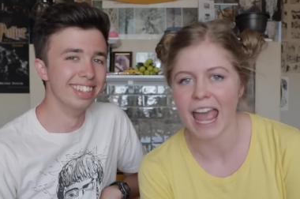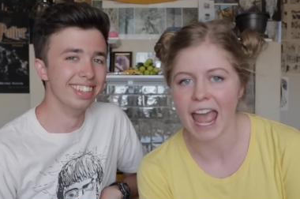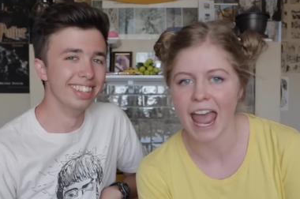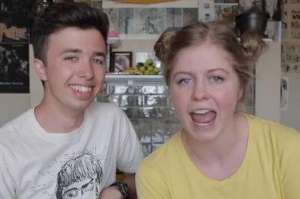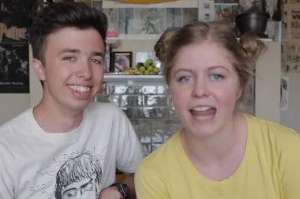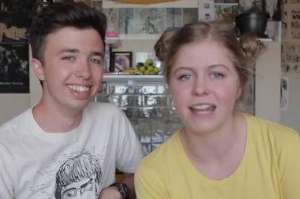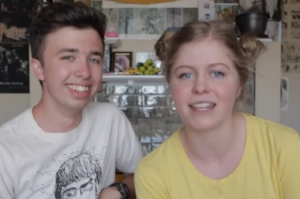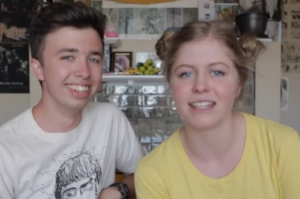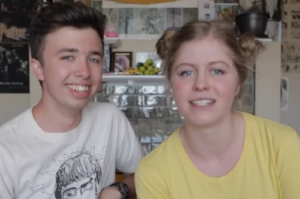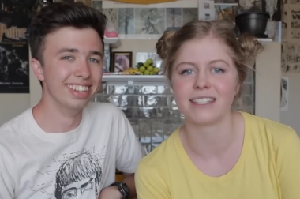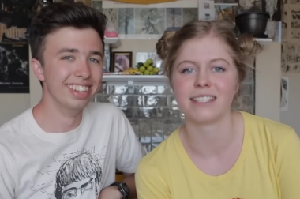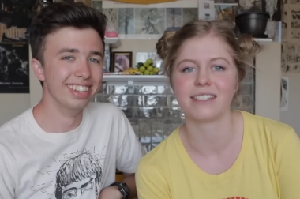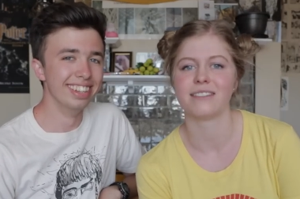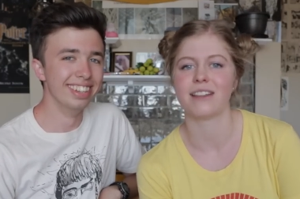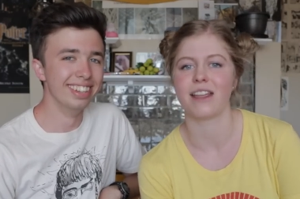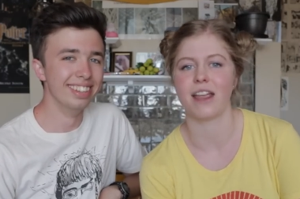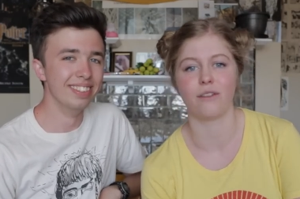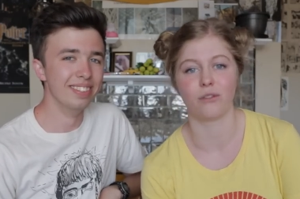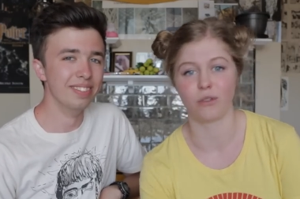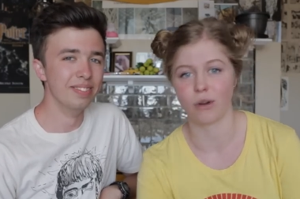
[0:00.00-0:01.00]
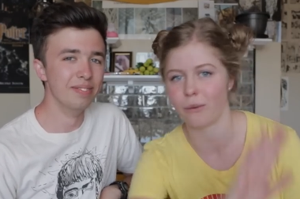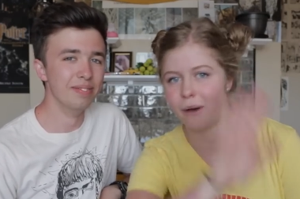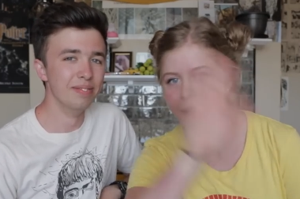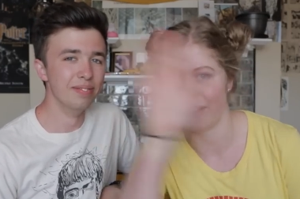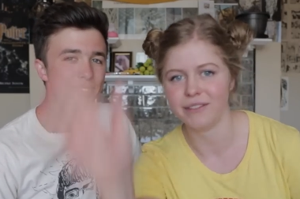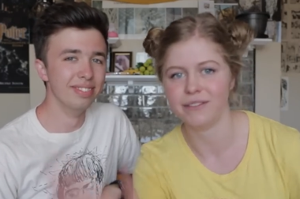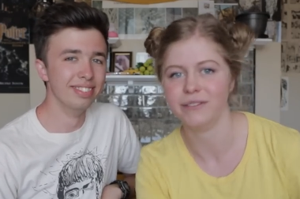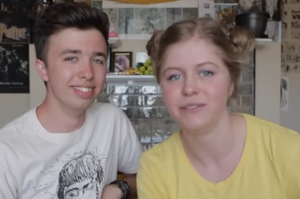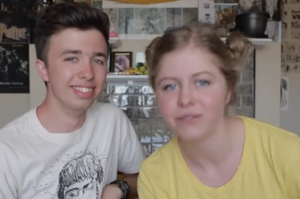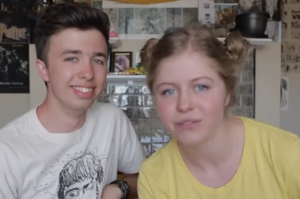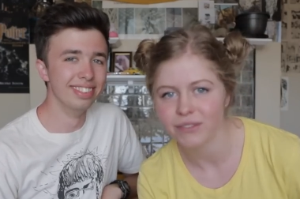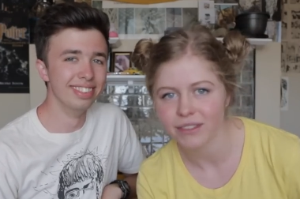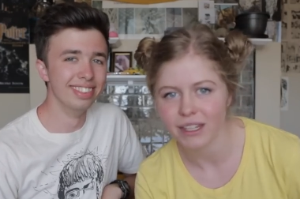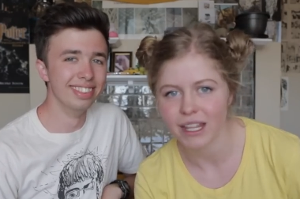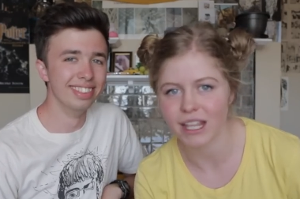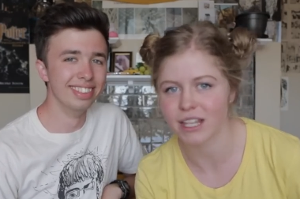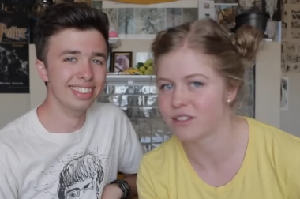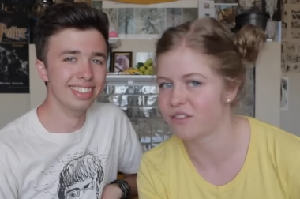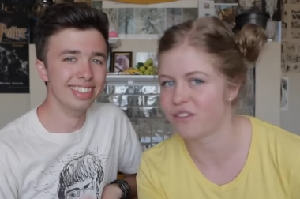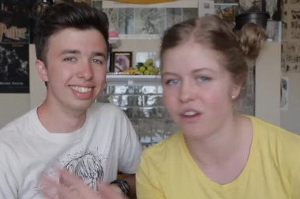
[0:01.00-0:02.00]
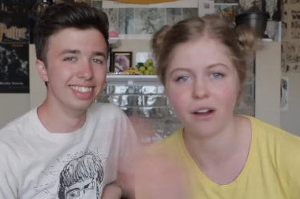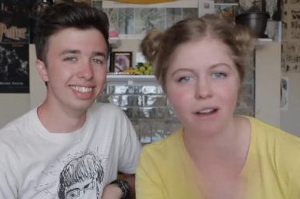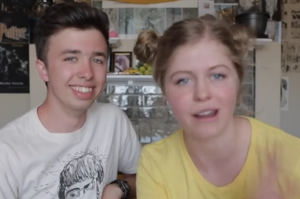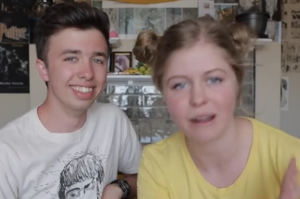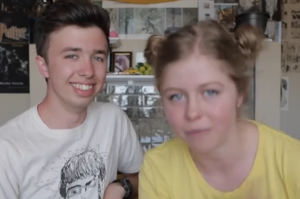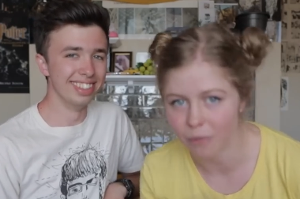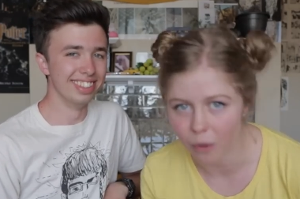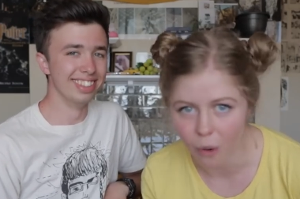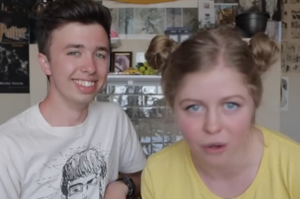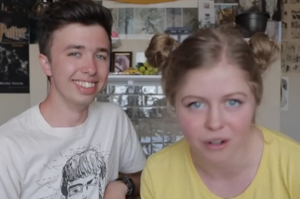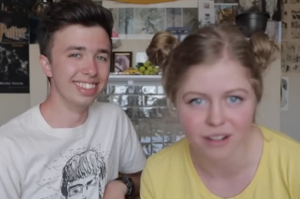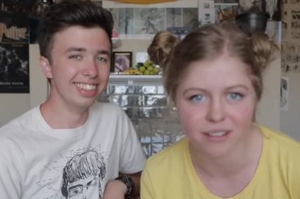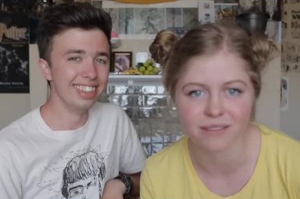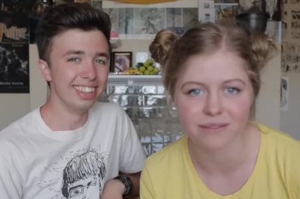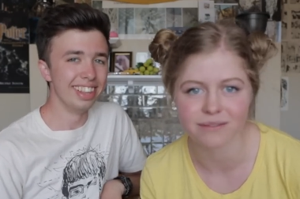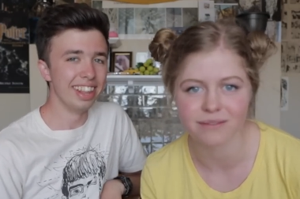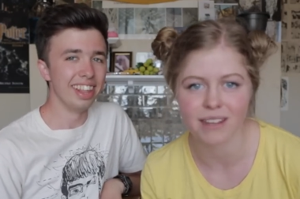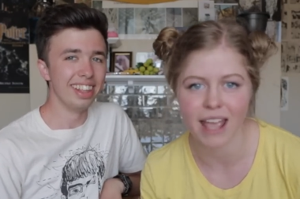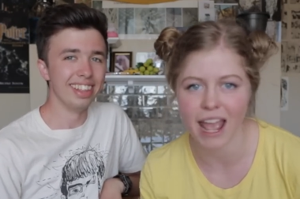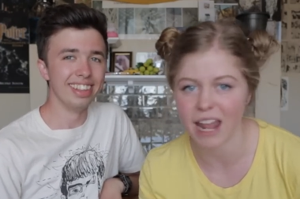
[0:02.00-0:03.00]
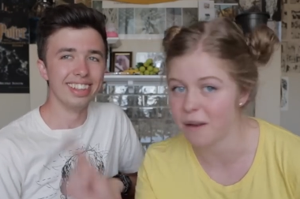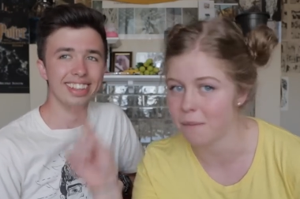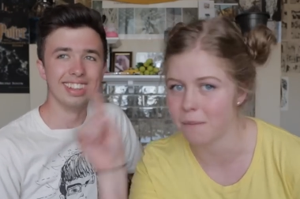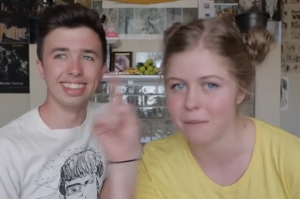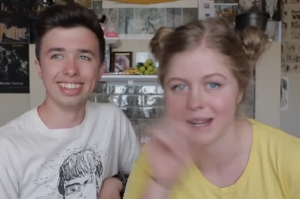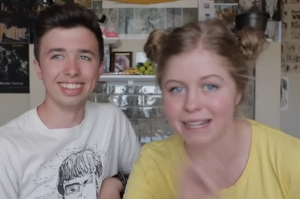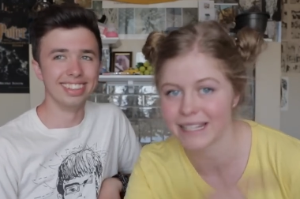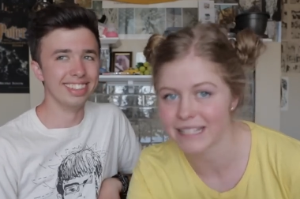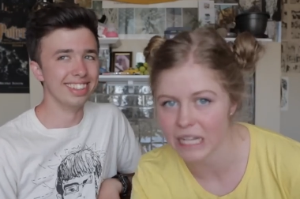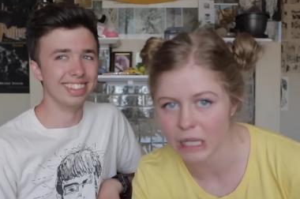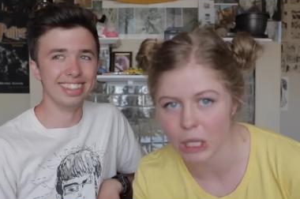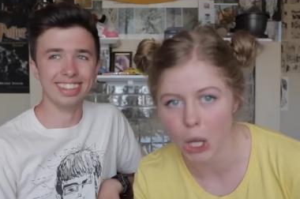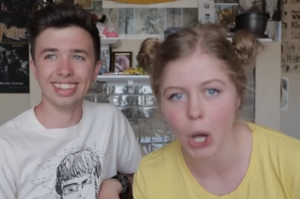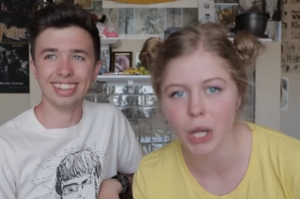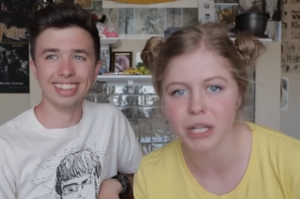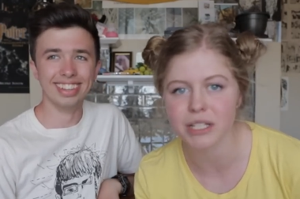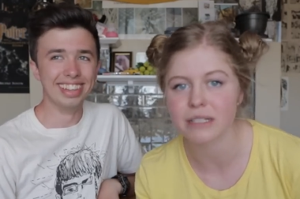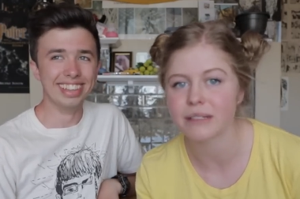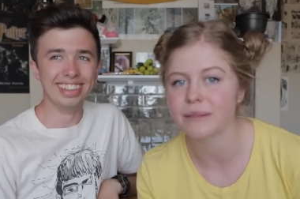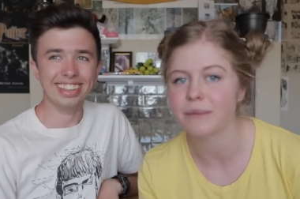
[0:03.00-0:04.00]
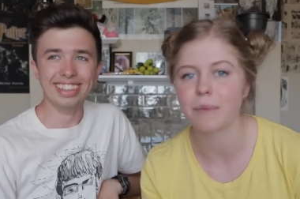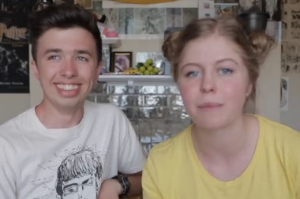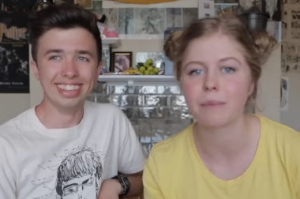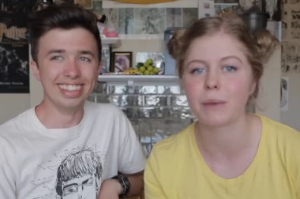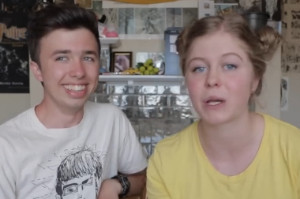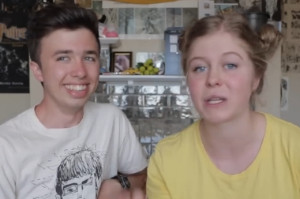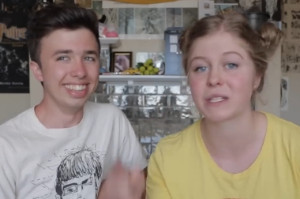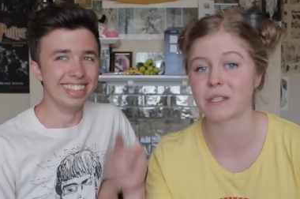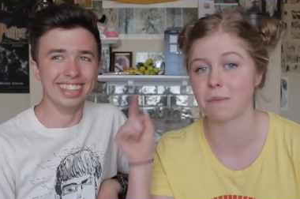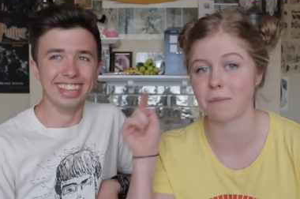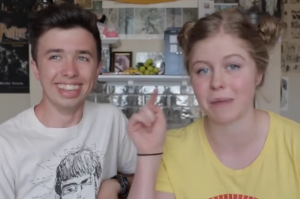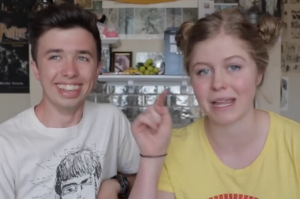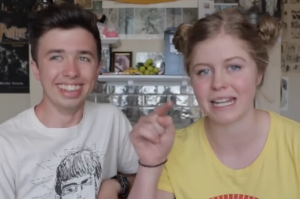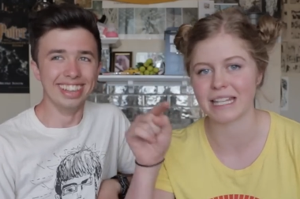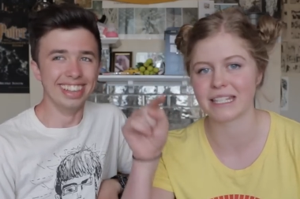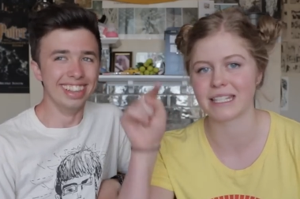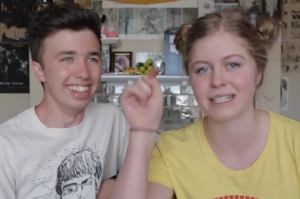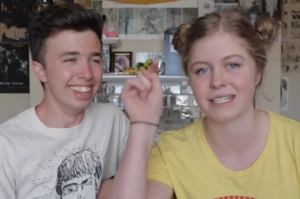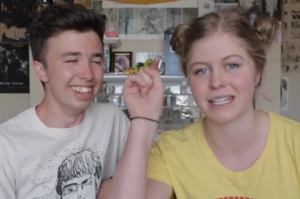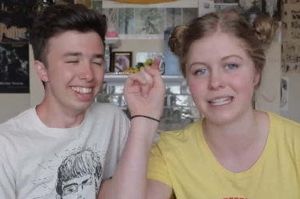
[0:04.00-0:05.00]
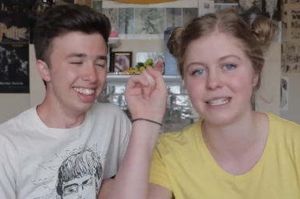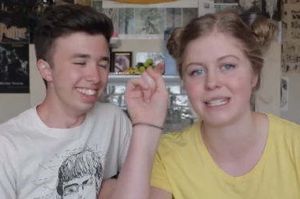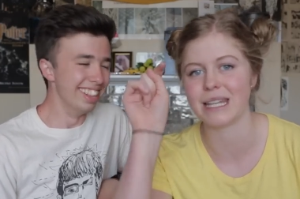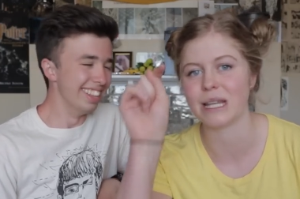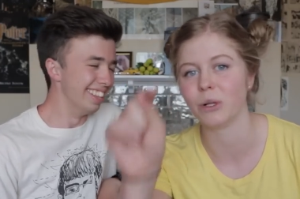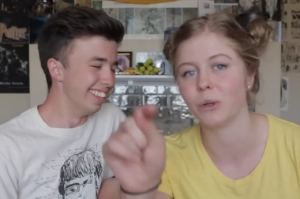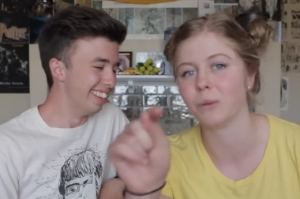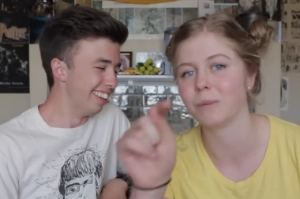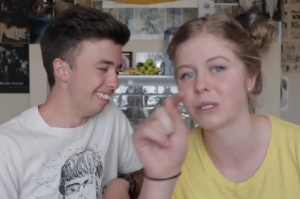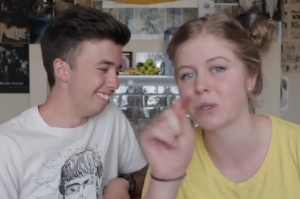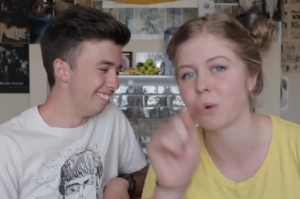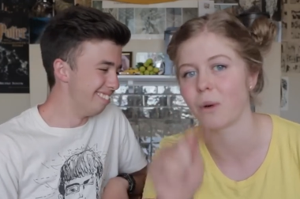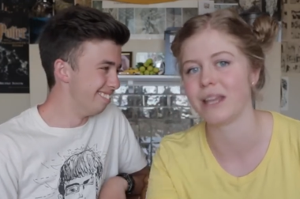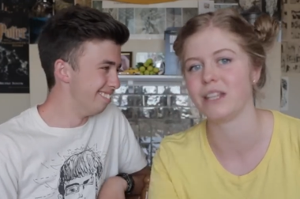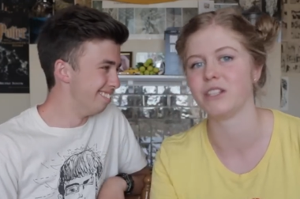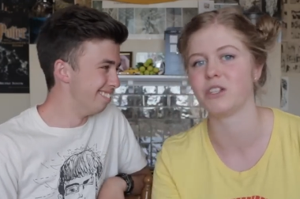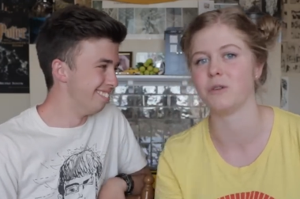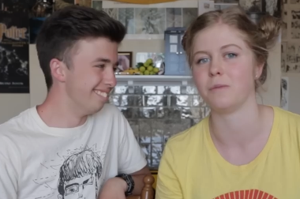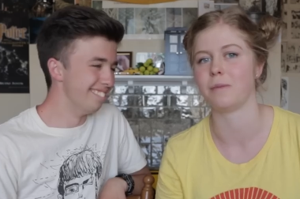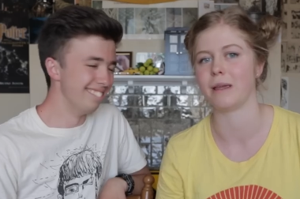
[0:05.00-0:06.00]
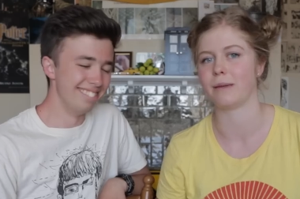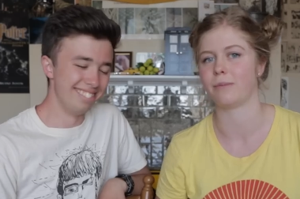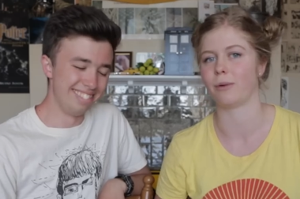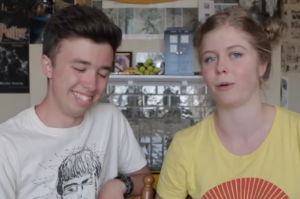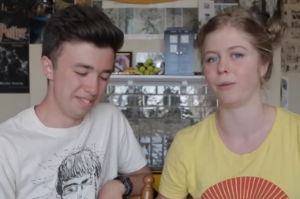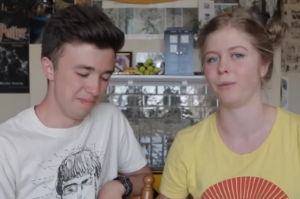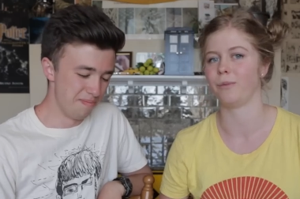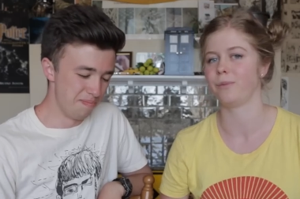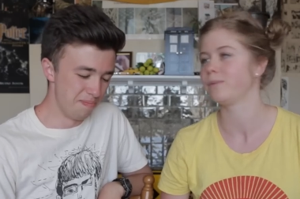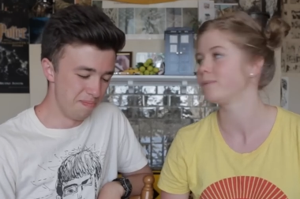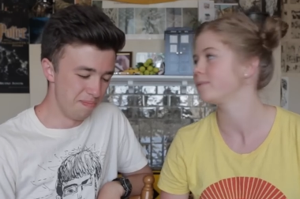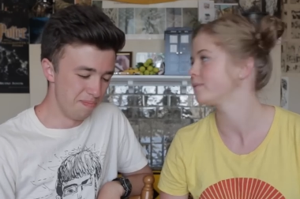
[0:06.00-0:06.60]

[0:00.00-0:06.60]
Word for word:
Speaker 1: hands, everyone, is very important, and it means a lot because it means it's a deal between two people